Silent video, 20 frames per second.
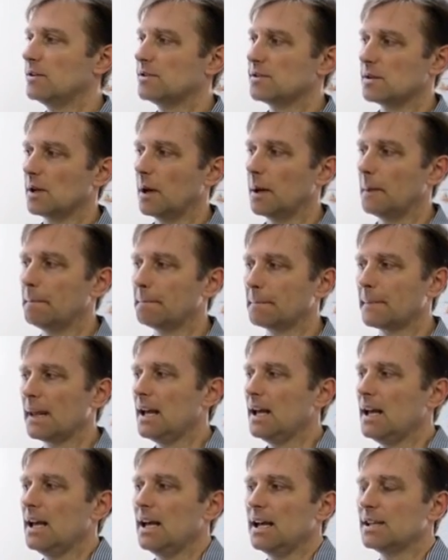it's
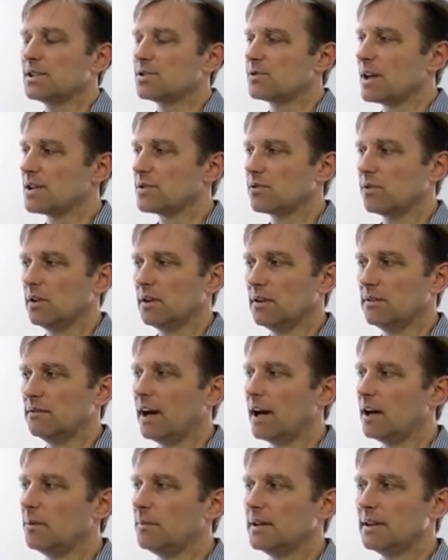stressful
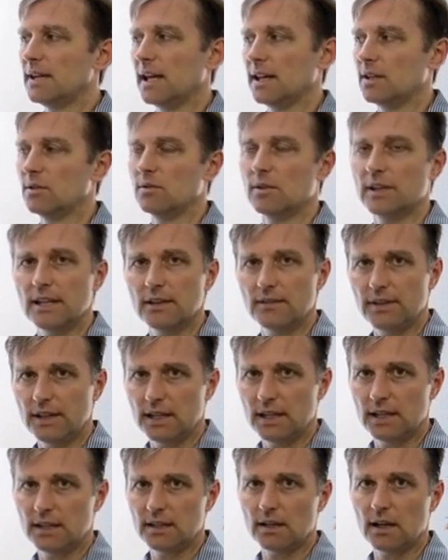environment that you live
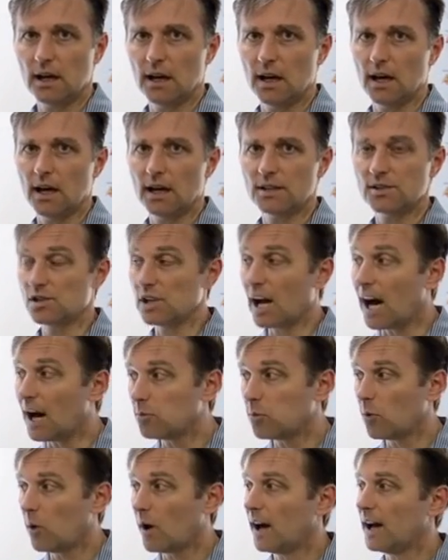in,
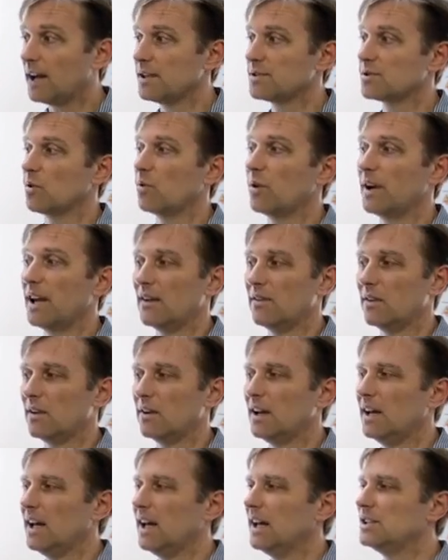job-wise or
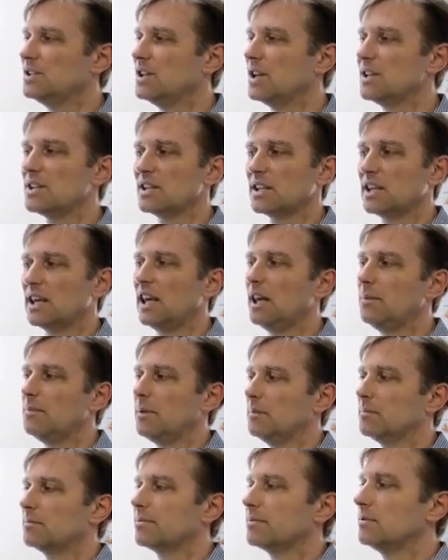whatever. Just keep
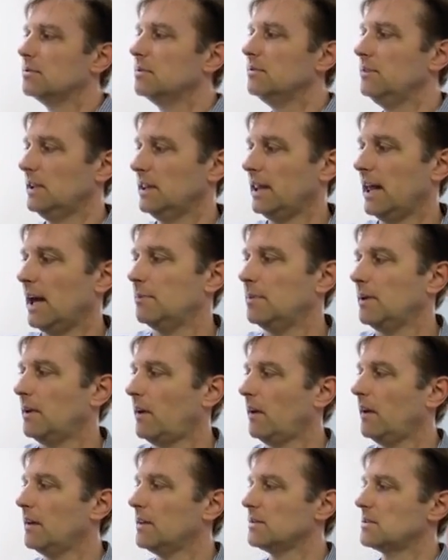improving that,
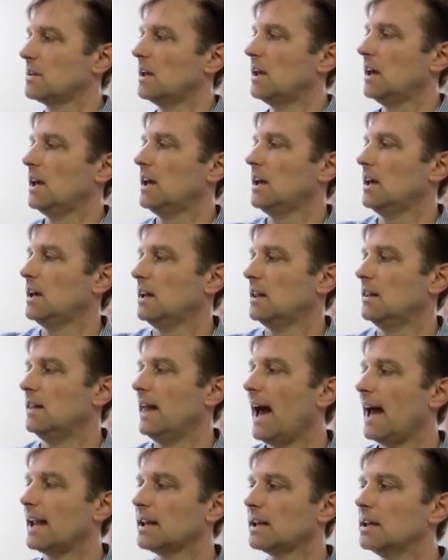because
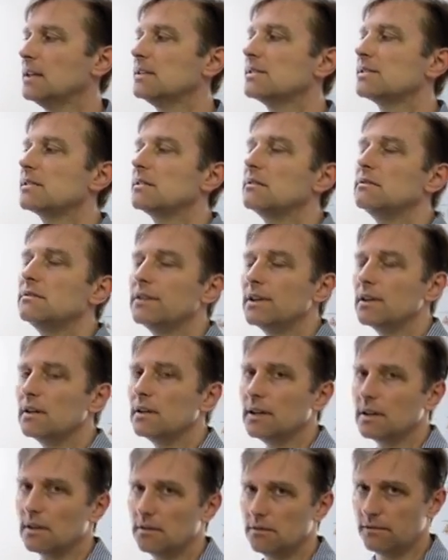that can
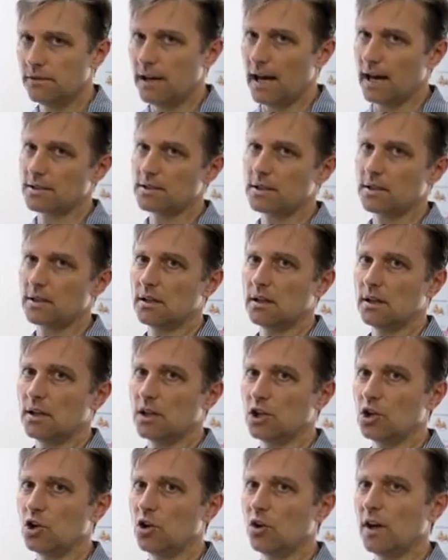severely affect
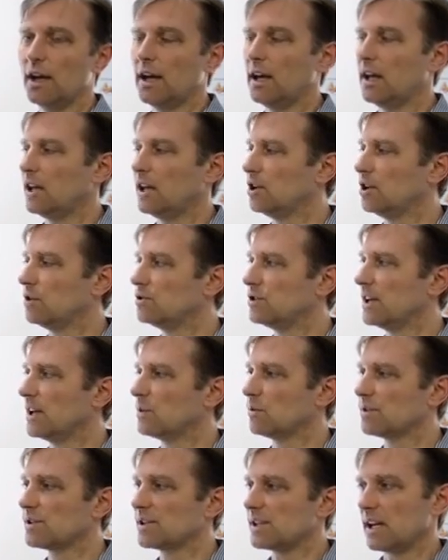your
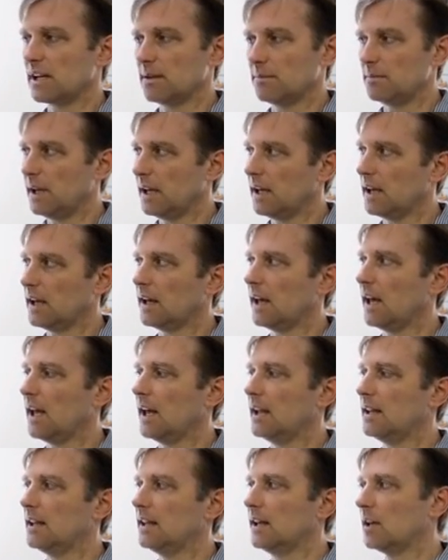general state of being
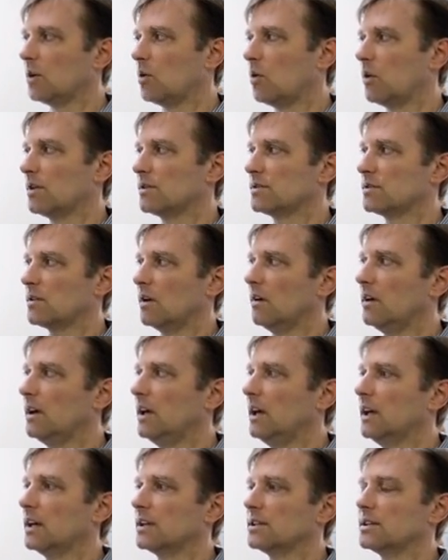and the cortisol.
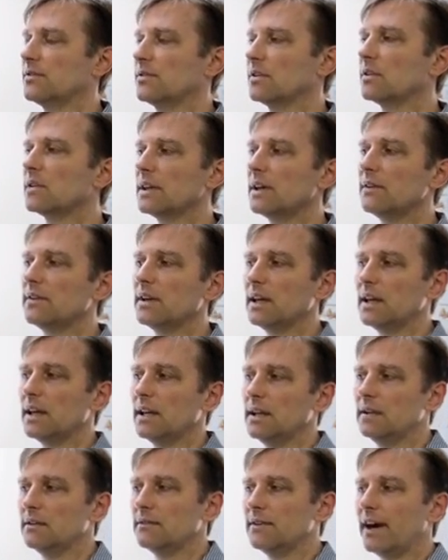Because if you're living
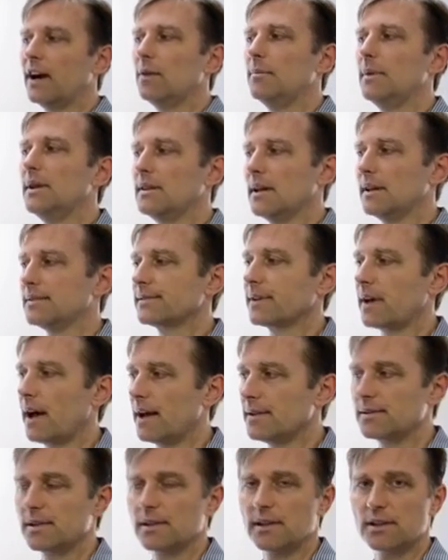in an environment that's
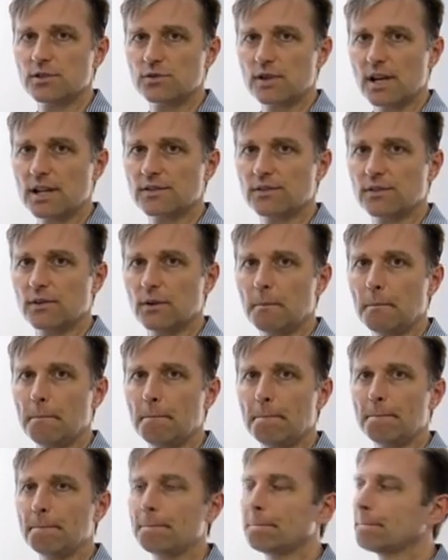constantly stressful,
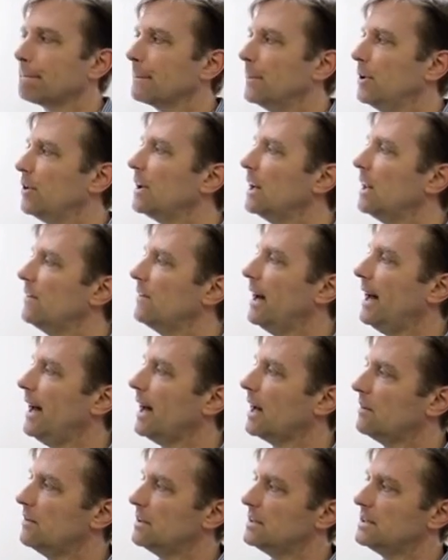you're going to have a
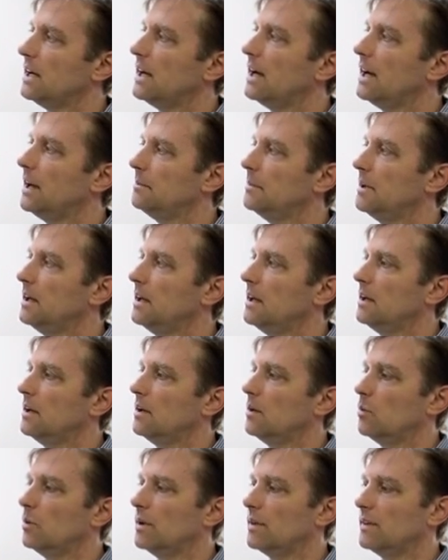heck of a time
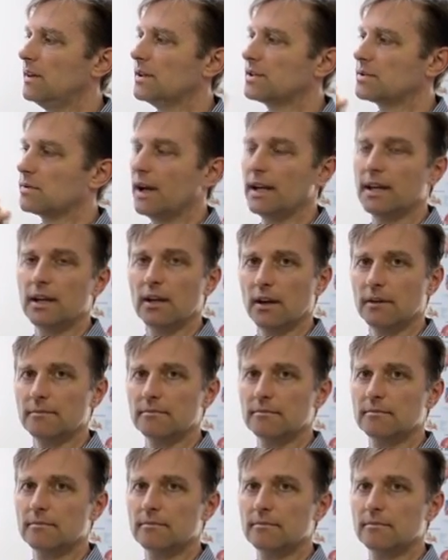with this right here.
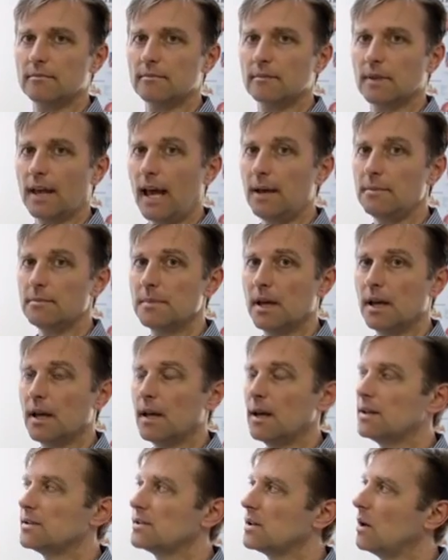Okay?
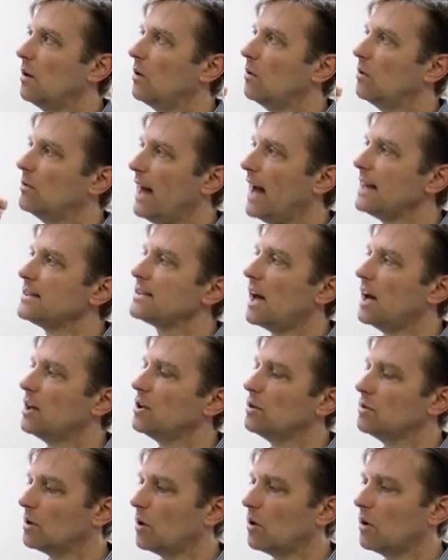So that's how
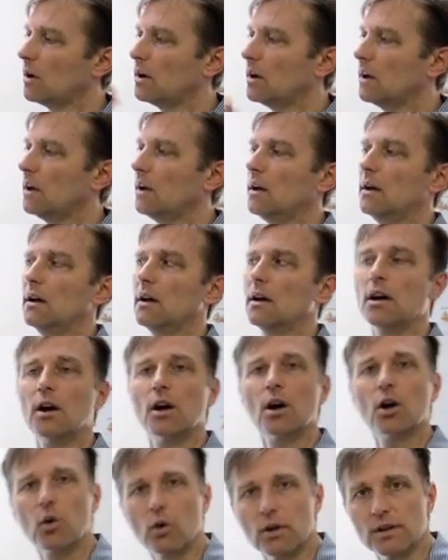you lower
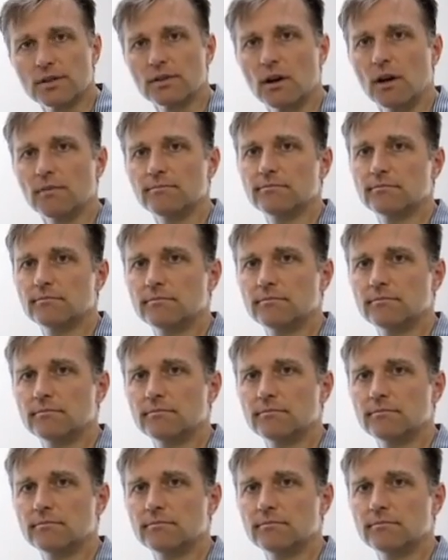cortisol.